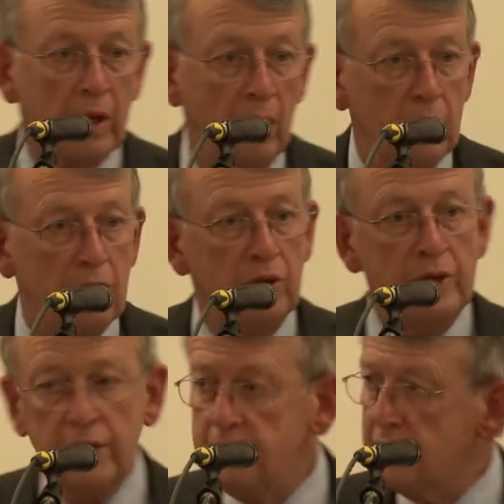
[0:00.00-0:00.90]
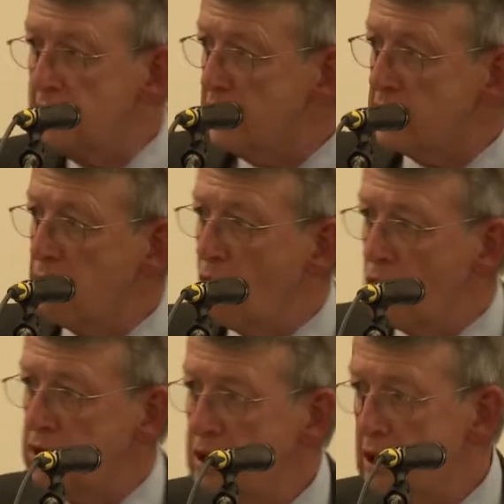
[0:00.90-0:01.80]
the need to teach some
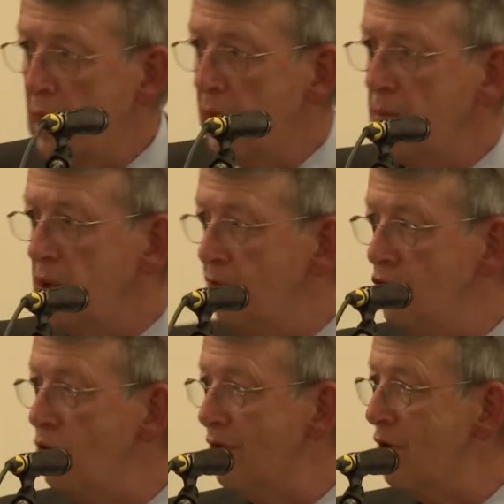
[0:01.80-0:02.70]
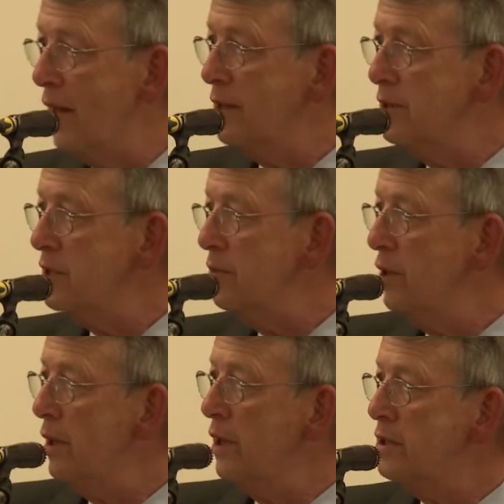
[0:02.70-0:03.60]
courses like many of you never had in
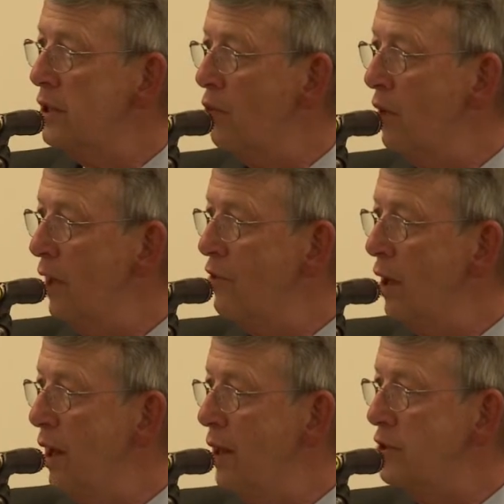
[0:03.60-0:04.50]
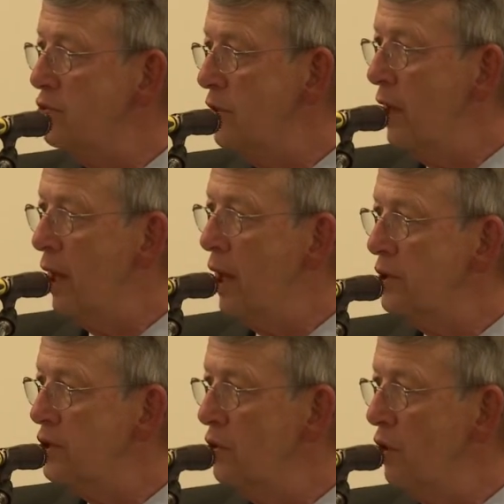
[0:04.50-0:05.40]
seminary. So we have an alliance with the
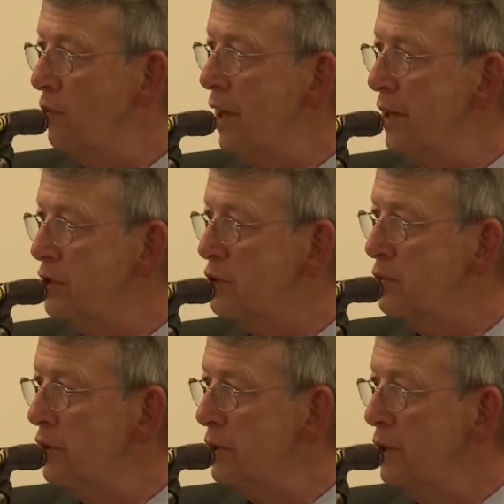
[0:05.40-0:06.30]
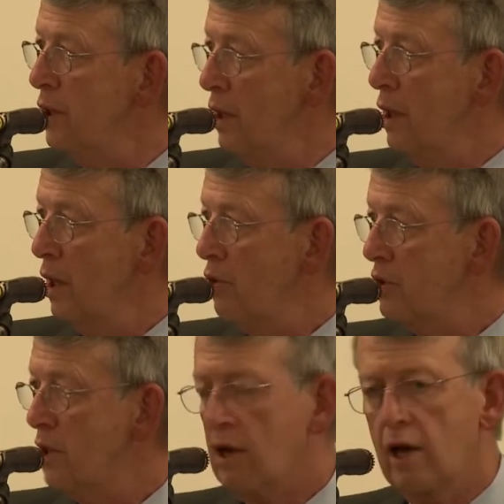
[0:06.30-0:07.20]
Kellogg School of Management, and we're
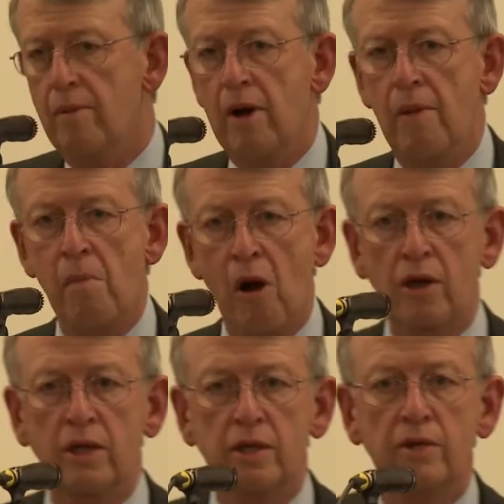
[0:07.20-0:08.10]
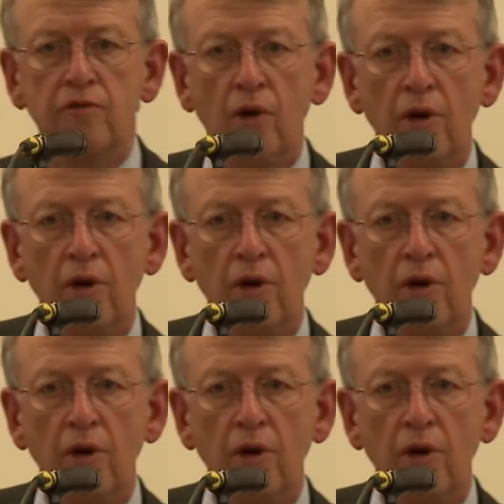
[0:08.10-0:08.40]
talking about marketing for